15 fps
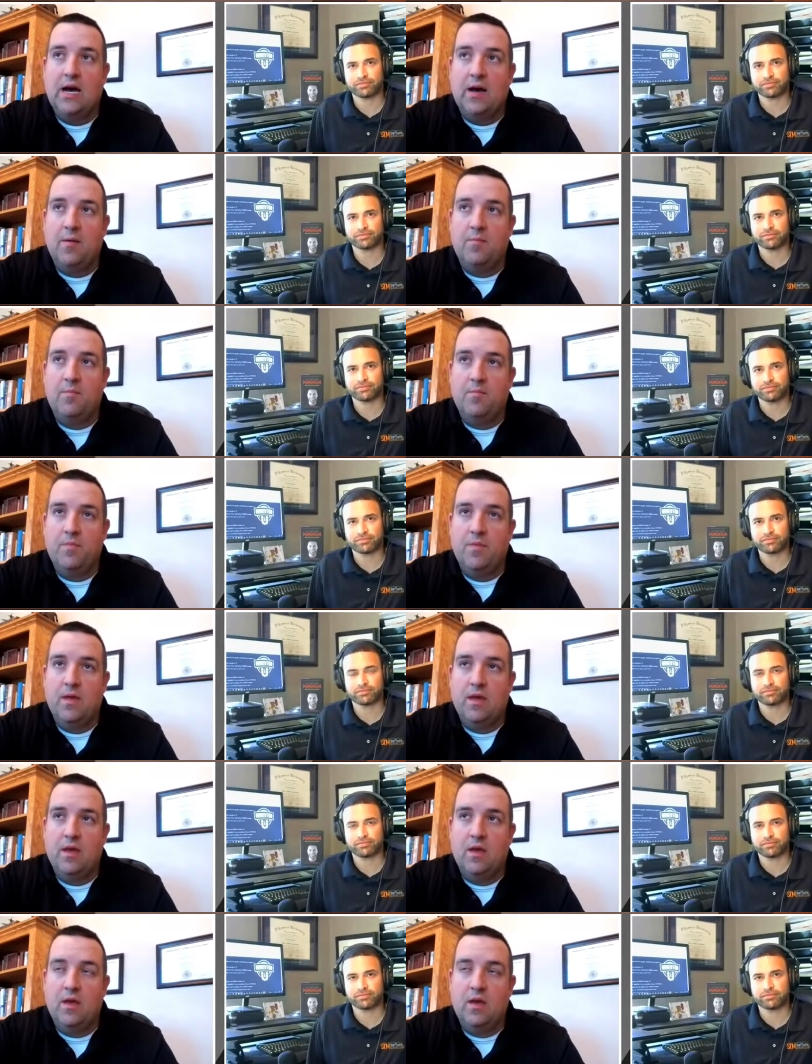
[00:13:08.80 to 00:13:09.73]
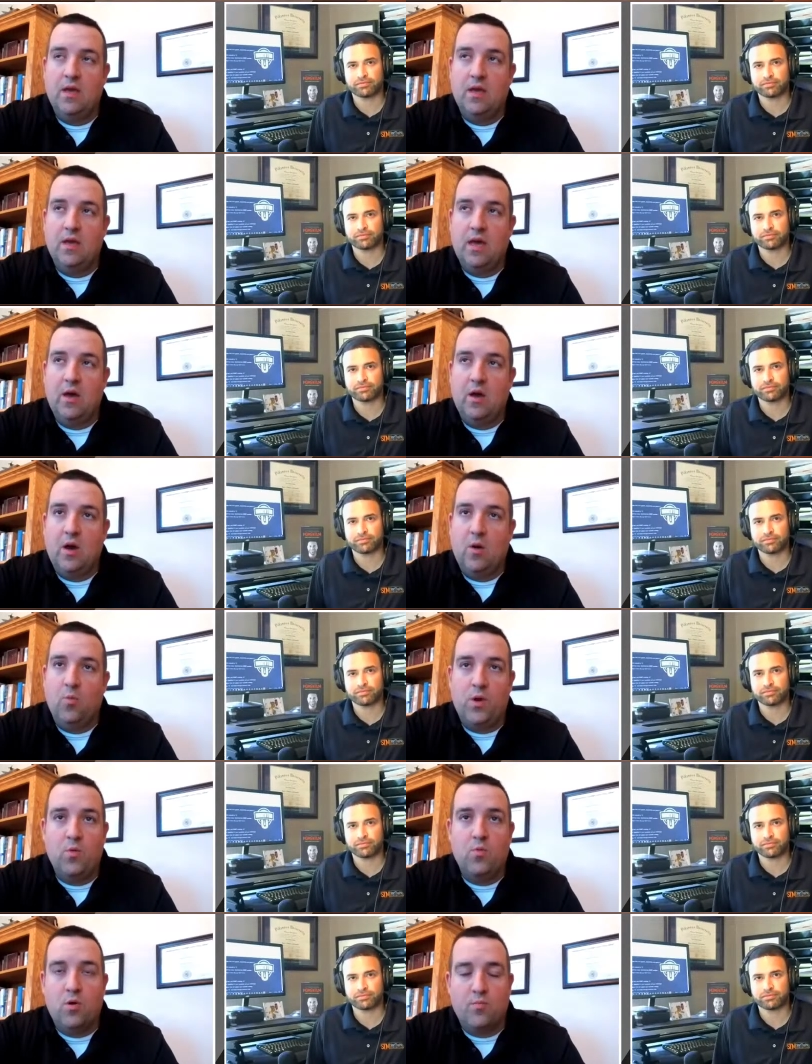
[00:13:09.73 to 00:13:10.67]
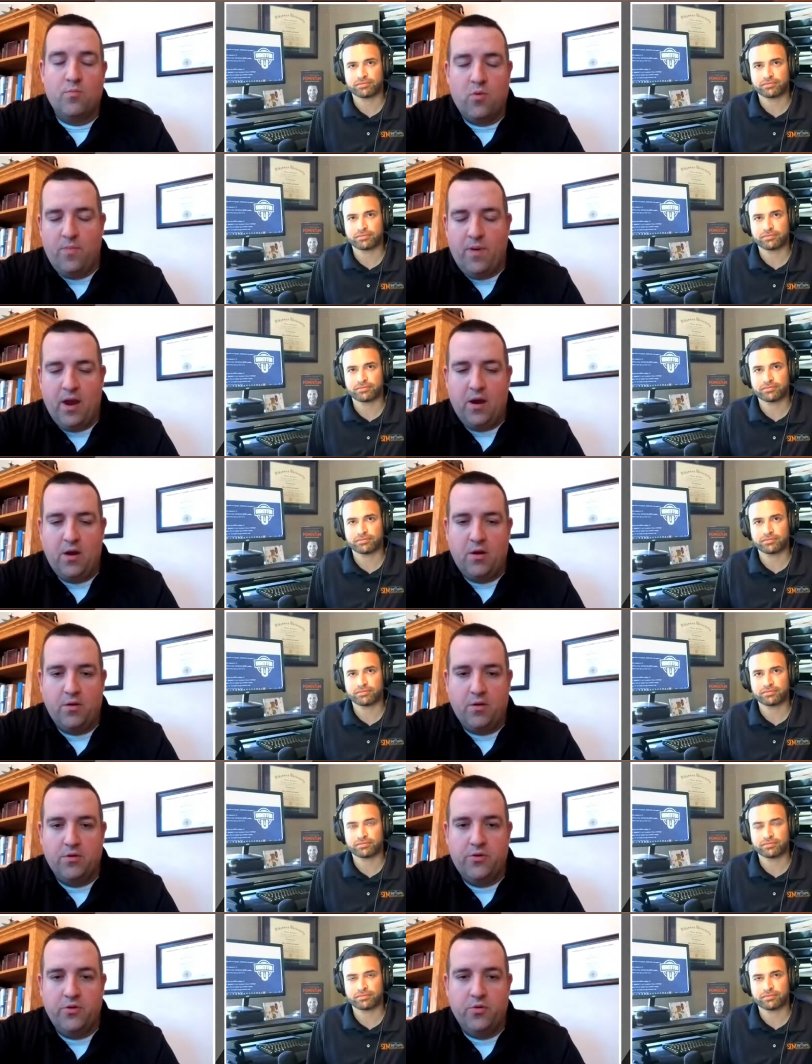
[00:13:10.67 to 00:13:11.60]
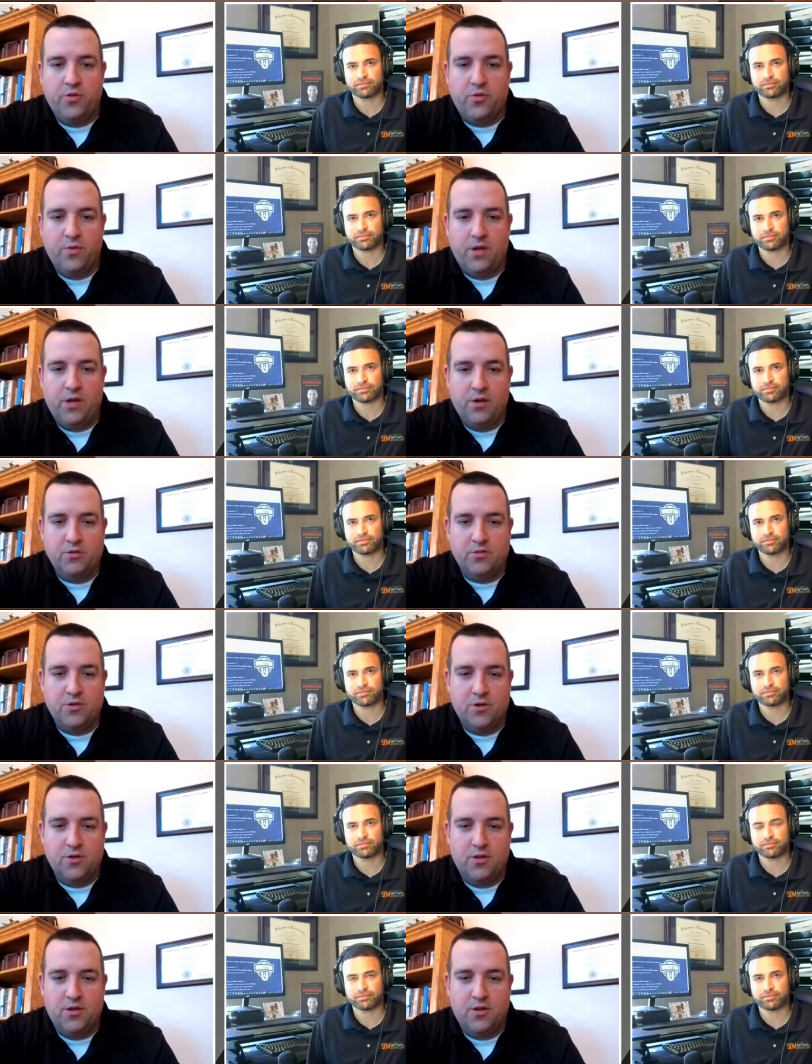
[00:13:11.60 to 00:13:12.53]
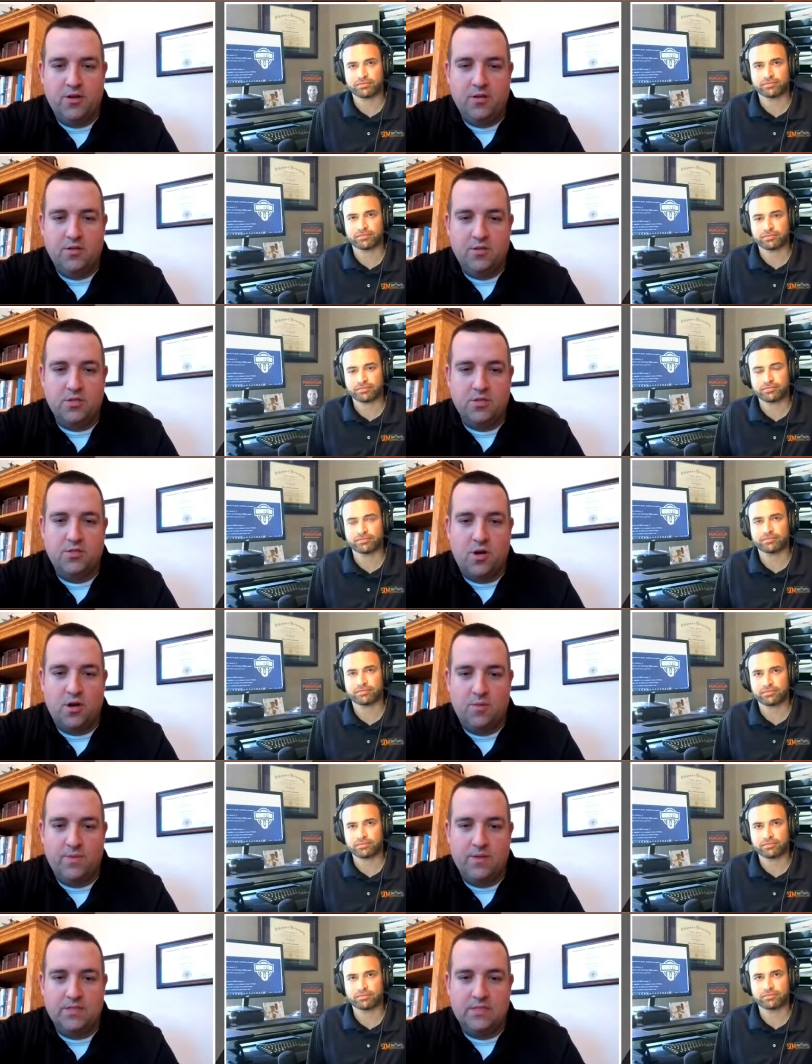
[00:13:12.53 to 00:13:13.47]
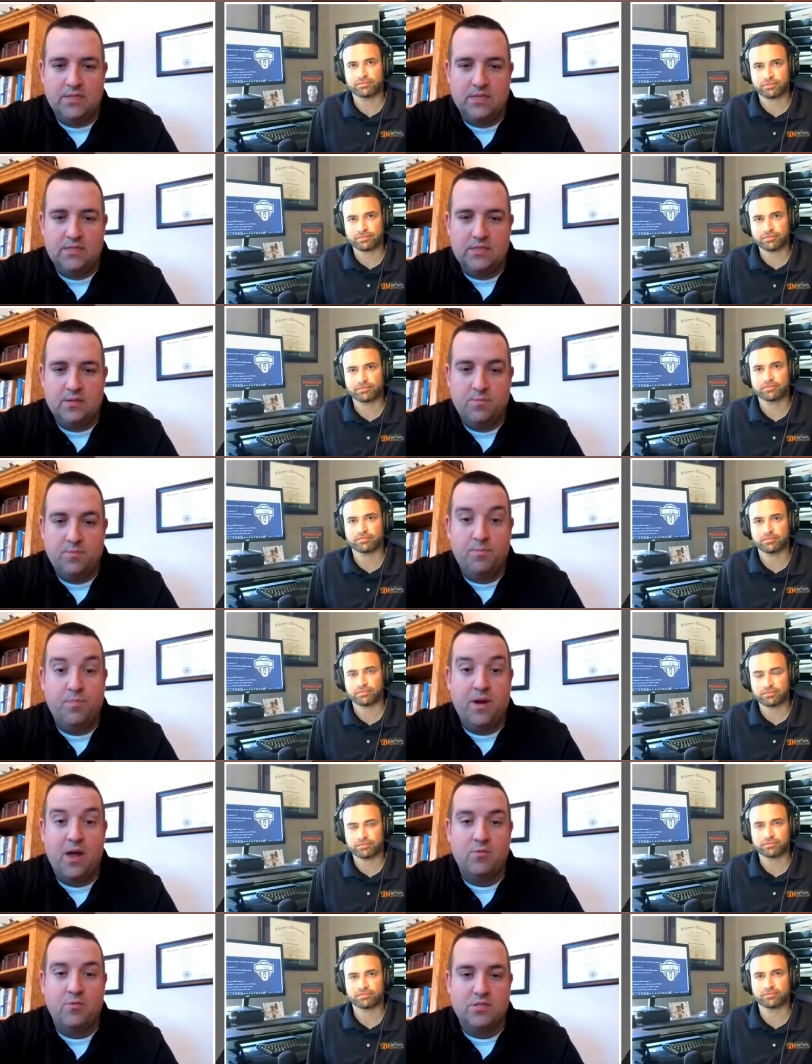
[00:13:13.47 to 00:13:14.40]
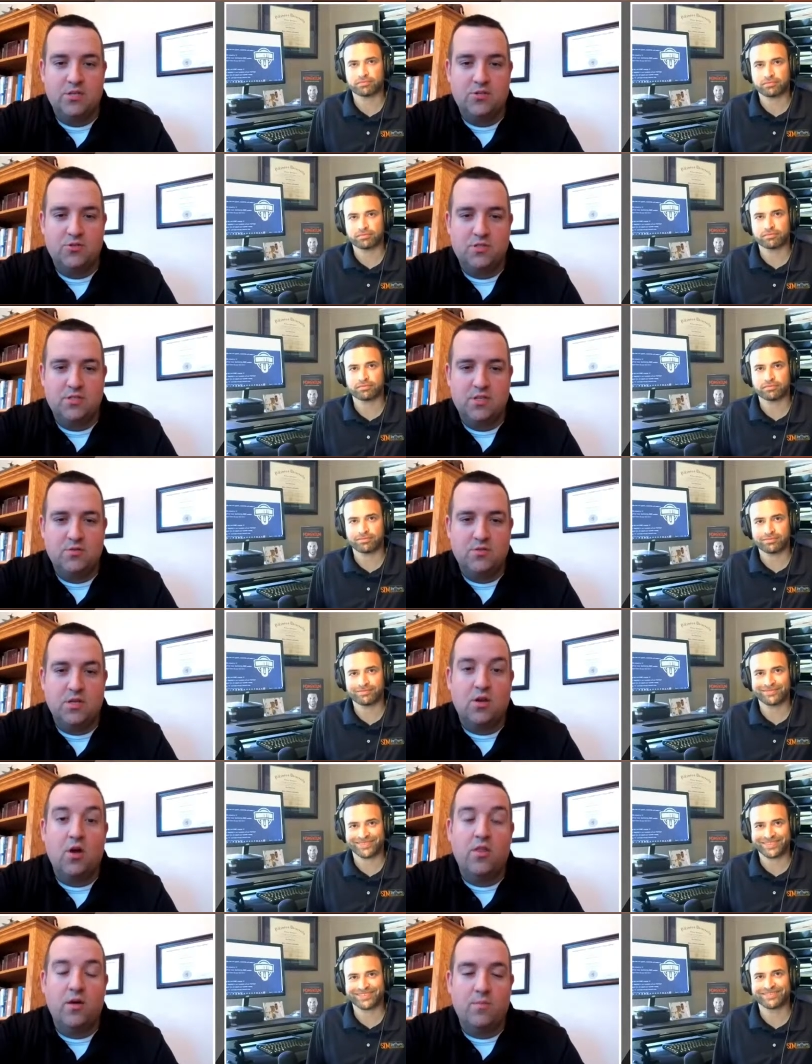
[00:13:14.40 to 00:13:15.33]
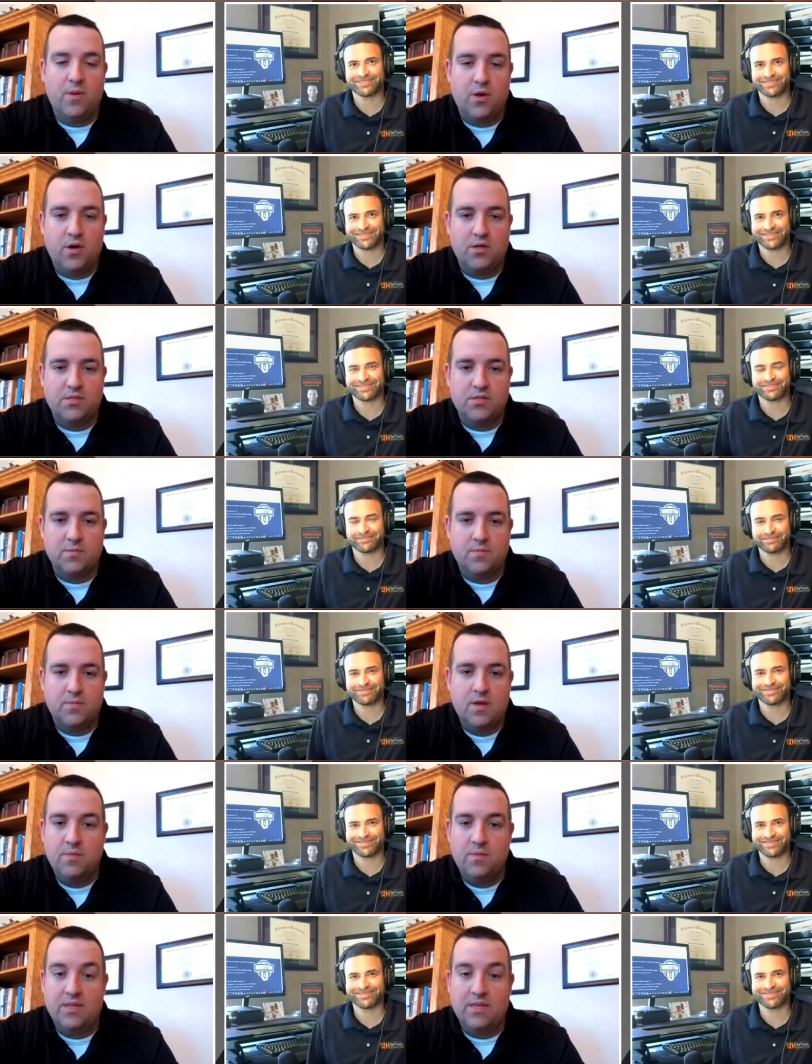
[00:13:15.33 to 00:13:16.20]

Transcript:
Speaker 1: Um, we weren't prepared two or three years earlier to start a business, but I was interested. It was like, oh, that'd be awesome.